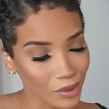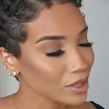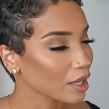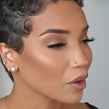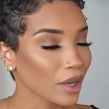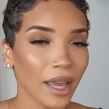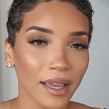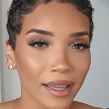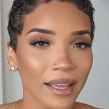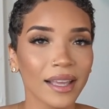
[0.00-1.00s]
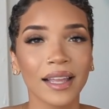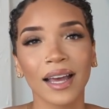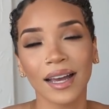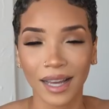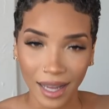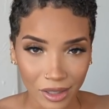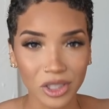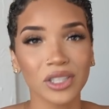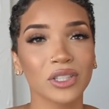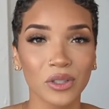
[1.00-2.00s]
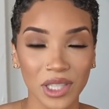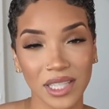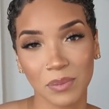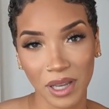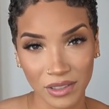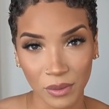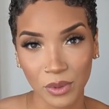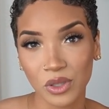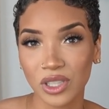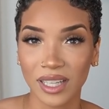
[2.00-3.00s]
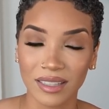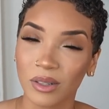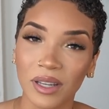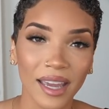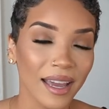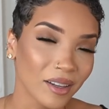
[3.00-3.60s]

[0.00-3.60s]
I was like, okay, I'll just use the space for bougie. It's okay.